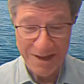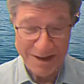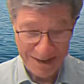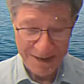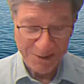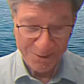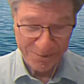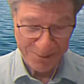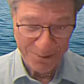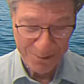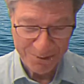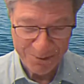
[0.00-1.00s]
Interview
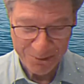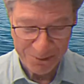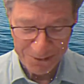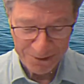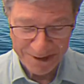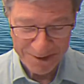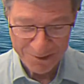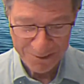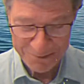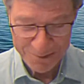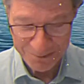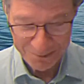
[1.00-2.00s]
with New Yorker. I don't know
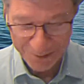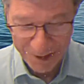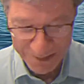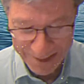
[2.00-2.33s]
if you saw that.